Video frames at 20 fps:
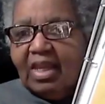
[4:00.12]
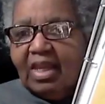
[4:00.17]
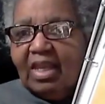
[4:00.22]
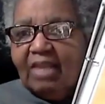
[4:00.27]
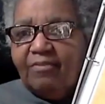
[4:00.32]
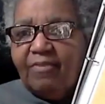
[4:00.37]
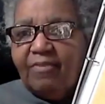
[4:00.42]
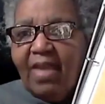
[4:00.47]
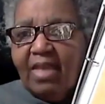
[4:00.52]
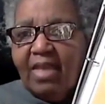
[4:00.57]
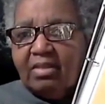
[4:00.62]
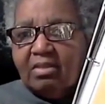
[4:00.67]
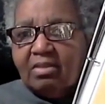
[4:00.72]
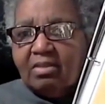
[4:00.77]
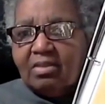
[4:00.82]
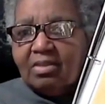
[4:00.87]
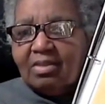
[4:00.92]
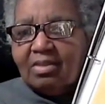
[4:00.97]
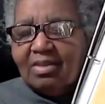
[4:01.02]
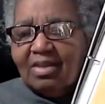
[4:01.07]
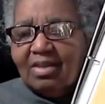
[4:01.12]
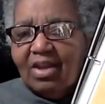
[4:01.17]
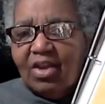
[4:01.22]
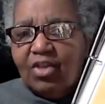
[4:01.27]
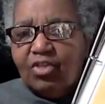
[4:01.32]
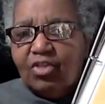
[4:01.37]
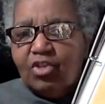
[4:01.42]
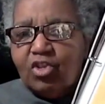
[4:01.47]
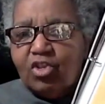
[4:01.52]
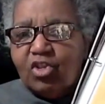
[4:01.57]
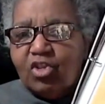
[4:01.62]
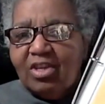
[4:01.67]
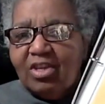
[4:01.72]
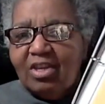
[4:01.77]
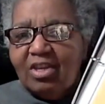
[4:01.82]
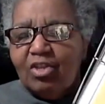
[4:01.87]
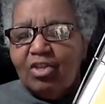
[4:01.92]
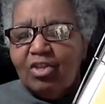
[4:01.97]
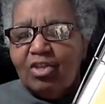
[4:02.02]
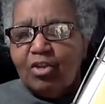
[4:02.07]
events that she
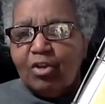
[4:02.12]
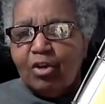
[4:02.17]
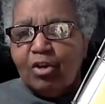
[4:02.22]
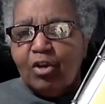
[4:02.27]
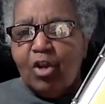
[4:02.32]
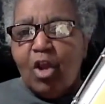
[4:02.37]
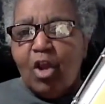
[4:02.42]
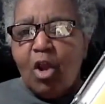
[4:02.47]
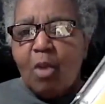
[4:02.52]
either